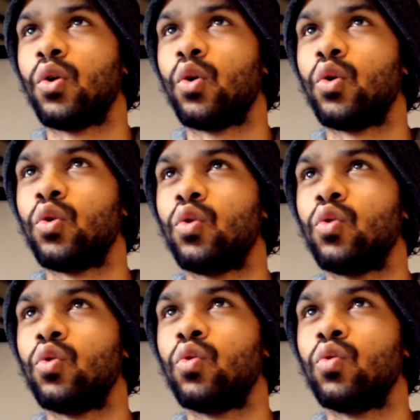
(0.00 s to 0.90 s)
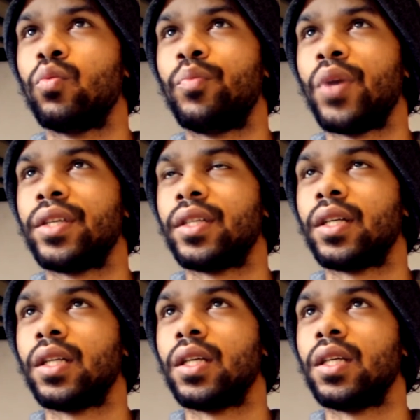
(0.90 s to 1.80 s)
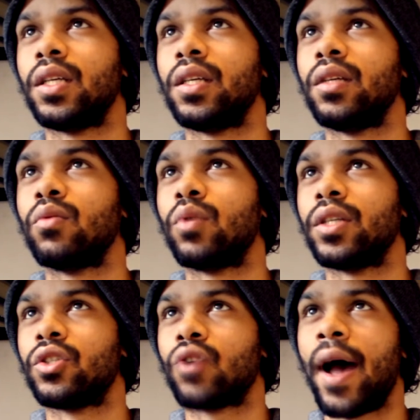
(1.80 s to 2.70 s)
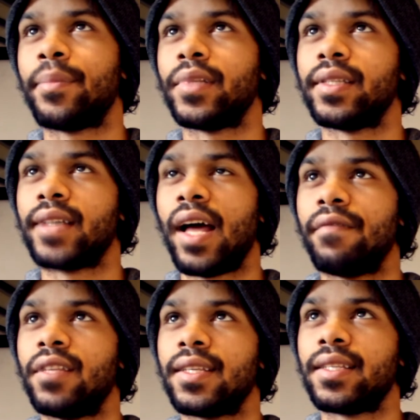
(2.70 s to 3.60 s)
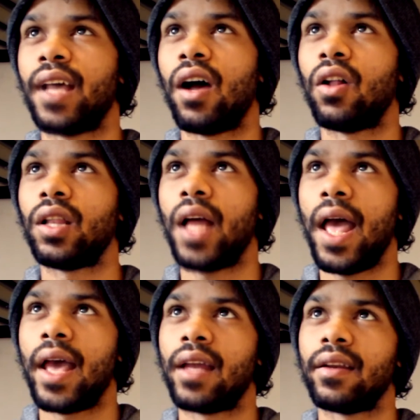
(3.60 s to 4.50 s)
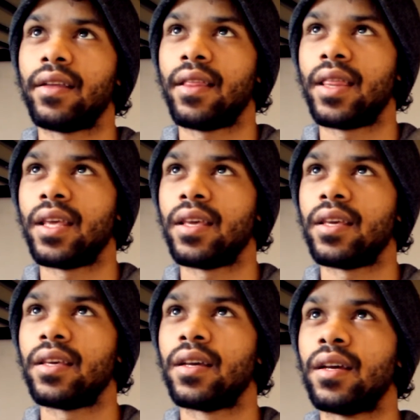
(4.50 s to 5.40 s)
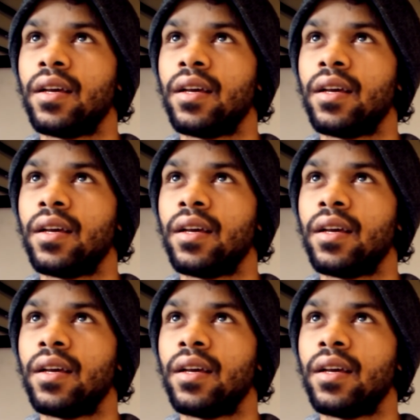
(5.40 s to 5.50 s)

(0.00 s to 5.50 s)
who basically was trapped inside of this cell, and the